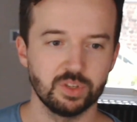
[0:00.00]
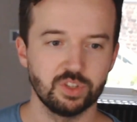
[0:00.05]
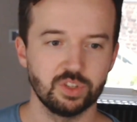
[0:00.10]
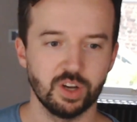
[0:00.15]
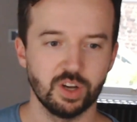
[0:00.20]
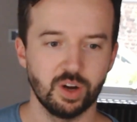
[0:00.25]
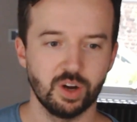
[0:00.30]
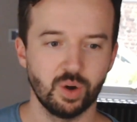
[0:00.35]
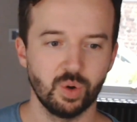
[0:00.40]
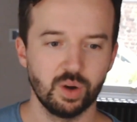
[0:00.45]

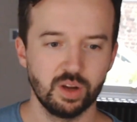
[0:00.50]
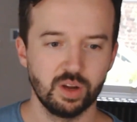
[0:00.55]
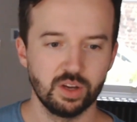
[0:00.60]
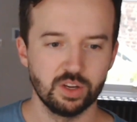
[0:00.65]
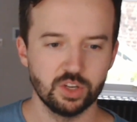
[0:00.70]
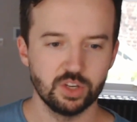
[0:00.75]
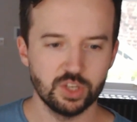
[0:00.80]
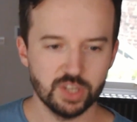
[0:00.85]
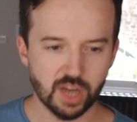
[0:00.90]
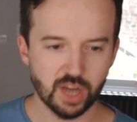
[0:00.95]
So
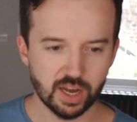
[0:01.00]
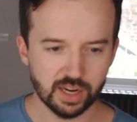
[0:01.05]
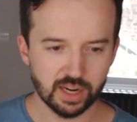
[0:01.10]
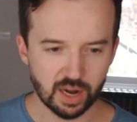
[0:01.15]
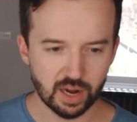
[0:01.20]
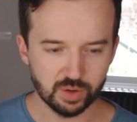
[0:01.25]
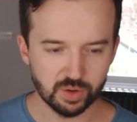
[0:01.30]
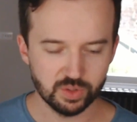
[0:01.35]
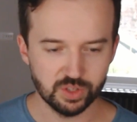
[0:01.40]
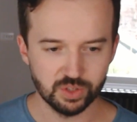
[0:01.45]
shout
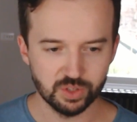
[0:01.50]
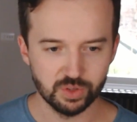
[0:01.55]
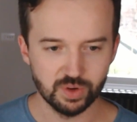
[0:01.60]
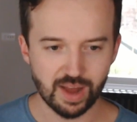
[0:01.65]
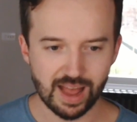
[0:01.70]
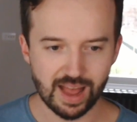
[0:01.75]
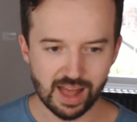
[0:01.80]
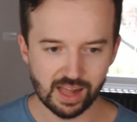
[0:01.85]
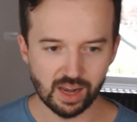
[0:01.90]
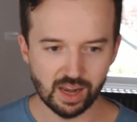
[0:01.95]
out to
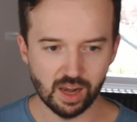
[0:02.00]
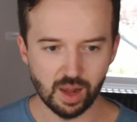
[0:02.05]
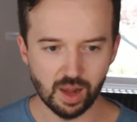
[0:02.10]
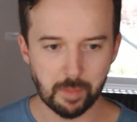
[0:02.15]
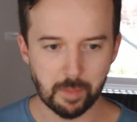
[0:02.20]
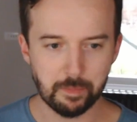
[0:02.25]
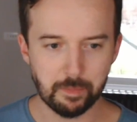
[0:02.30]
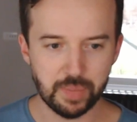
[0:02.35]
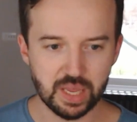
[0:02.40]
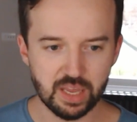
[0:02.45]

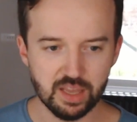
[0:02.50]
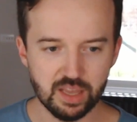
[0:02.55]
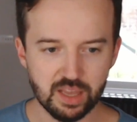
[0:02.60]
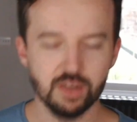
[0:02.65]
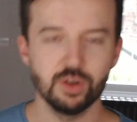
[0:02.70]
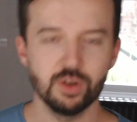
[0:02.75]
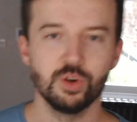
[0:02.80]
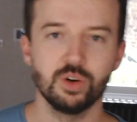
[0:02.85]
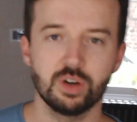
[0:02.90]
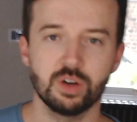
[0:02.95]

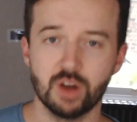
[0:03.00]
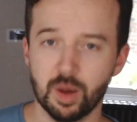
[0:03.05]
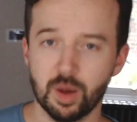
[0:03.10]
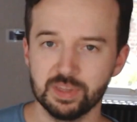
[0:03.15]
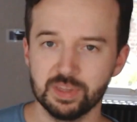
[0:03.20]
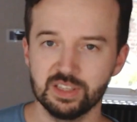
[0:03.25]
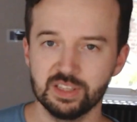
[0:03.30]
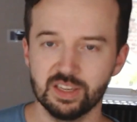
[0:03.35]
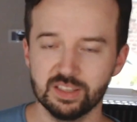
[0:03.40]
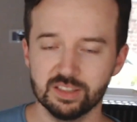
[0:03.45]
LP who
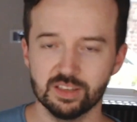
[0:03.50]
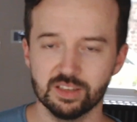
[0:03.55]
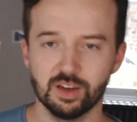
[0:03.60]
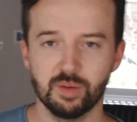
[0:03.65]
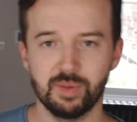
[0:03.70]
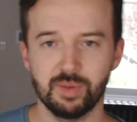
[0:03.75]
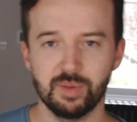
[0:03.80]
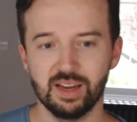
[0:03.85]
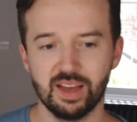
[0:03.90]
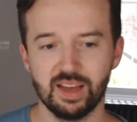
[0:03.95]
commented
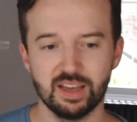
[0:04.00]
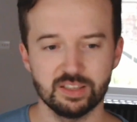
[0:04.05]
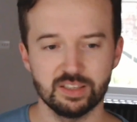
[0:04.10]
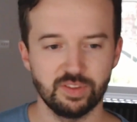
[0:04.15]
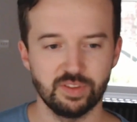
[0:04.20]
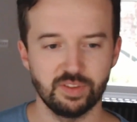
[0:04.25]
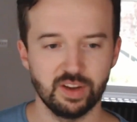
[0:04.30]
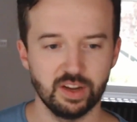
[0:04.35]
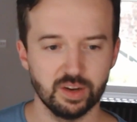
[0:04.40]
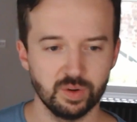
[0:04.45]
on my last
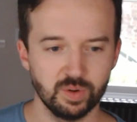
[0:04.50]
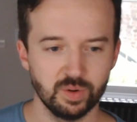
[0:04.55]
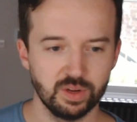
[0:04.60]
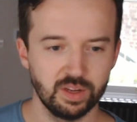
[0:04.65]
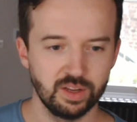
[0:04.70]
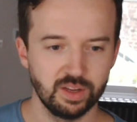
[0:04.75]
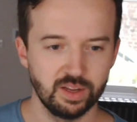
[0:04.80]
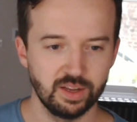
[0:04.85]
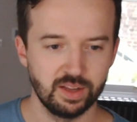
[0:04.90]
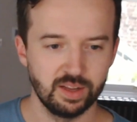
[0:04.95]
video
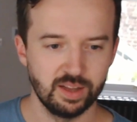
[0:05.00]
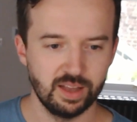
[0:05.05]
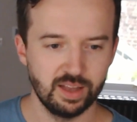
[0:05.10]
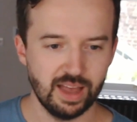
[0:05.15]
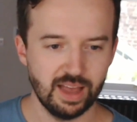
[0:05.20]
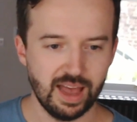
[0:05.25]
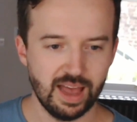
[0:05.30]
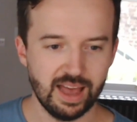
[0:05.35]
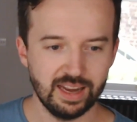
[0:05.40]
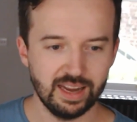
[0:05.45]

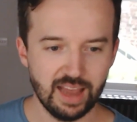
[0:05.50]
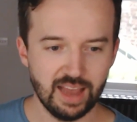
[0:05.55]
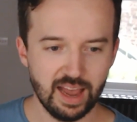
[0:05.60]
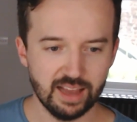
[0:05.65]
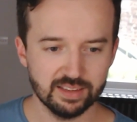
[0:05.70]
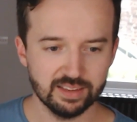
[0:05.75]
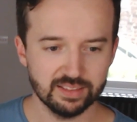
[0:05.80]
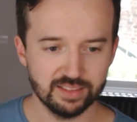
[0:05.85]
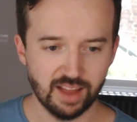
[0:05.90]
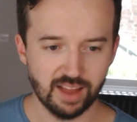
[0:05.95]
and he
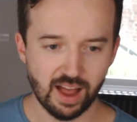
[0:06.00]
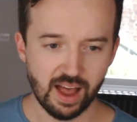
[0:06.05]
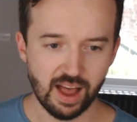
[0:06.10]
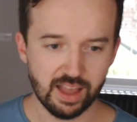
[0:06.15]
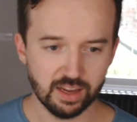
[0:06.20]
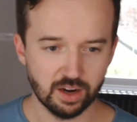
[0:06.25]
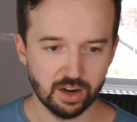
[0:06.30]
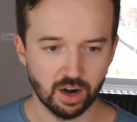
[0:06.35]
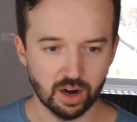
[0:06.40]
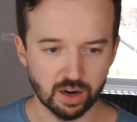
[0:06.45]
asked,
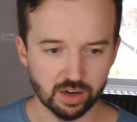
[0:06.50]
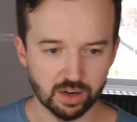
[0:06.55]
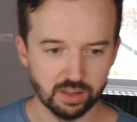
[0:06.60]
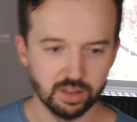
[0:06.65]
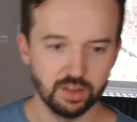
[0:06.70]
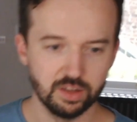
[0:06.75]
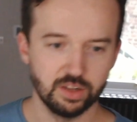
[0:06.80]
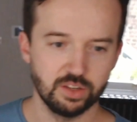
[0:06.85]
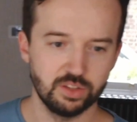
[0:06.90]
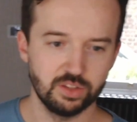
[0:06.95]
"Hi
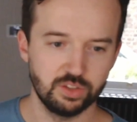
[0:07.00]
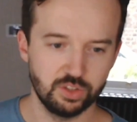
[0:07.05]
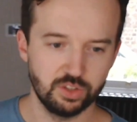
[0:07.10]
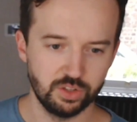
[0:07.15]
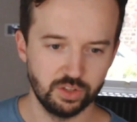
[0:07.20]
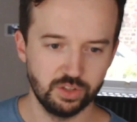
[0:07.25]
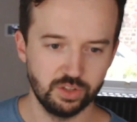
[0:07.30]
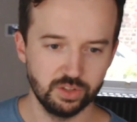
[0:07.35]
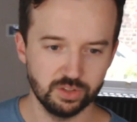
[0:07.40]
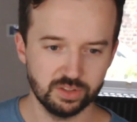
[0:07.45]
Carl, do
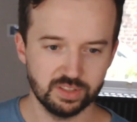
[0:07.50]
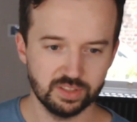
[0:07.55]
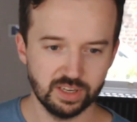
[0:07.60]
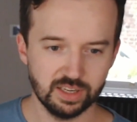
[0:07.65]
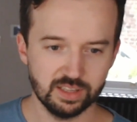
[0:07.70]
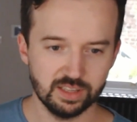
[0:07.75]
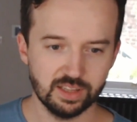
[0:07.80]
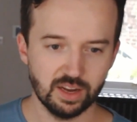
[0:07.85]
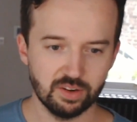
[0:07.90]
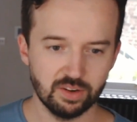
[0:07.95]
you
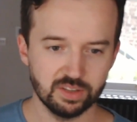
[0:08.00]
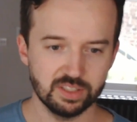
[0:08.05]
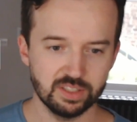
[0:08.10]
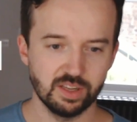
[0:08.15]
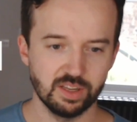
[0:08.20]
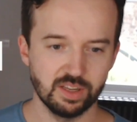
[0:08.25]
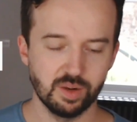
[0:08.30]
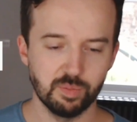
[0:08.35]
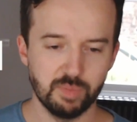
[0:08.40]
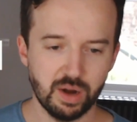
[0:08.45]
think there is
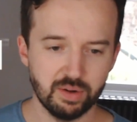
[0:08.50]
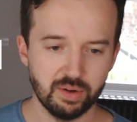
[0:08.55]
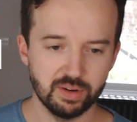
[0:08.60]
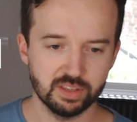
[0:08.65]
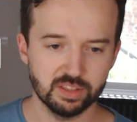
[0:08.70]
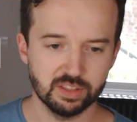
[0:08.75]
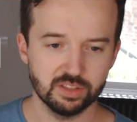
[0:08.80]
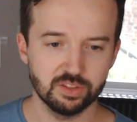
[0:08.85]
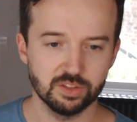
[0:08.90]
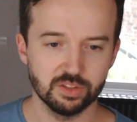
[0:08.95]
still
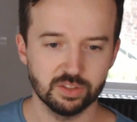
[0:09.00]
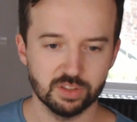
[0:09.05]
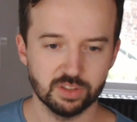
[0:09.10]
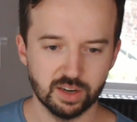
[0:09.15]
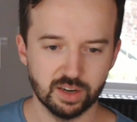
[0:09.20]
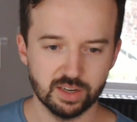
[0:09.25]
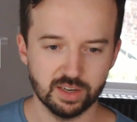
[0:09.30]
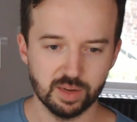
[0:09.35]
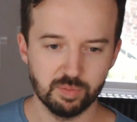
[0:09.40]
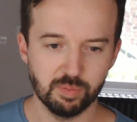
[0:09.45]
merit to
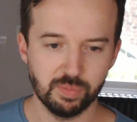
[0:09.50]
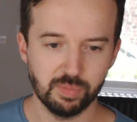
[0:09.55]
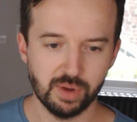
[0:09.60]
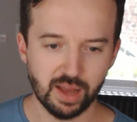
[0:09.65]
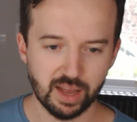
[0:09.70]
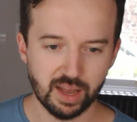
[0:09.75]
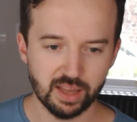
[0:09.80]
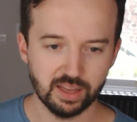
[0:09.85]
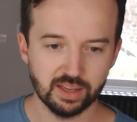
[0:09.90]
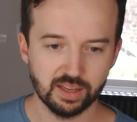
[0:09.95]
start
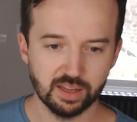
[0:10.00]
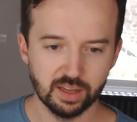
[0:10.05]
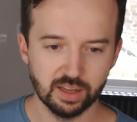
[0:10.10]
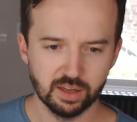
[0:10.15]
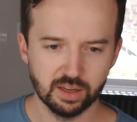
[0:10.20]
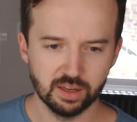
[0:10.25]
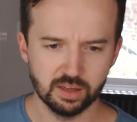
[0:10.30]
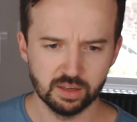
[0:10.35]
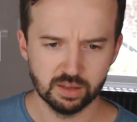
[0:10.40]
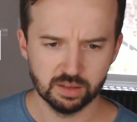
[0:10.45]
implying
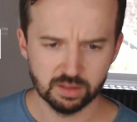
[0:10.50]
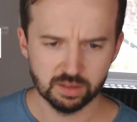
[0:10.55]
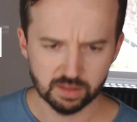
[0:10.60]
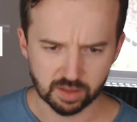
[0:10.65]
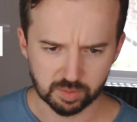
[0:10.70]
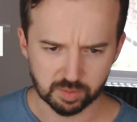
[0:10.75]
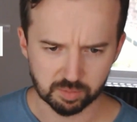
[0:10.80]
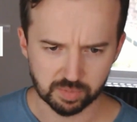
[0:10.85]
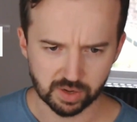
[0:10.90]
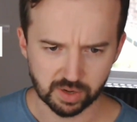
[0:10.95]

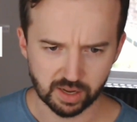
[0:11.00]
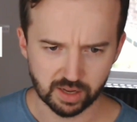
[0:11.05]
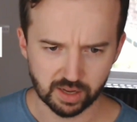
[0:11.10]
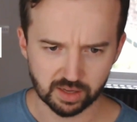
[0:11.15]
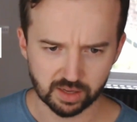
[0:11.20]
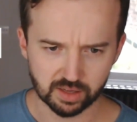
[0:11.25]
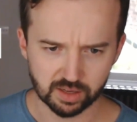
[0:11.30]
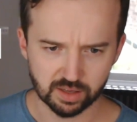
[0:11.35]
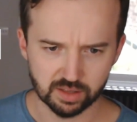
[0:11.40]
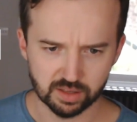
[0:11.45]

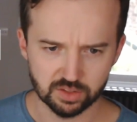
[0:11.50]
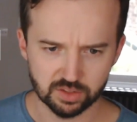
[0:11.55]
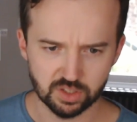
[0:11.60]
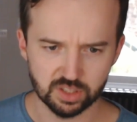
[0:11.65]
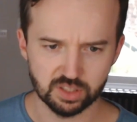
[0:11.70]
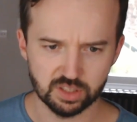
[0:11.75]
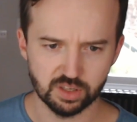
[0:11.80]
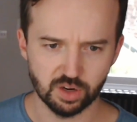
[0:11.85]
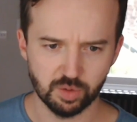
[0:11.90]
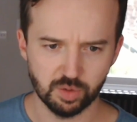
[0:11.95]

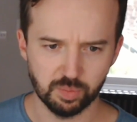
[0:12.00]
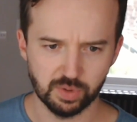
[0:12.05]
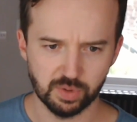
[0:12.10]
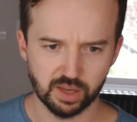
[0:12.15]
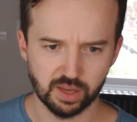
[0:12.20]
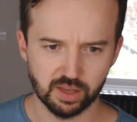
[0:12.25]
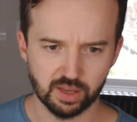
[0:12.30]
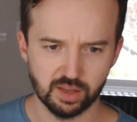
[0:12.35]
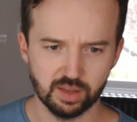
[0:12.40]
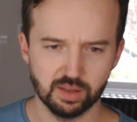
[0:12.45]
GTO
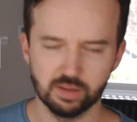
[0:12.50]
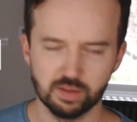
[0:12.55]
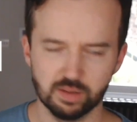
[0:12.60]
play?"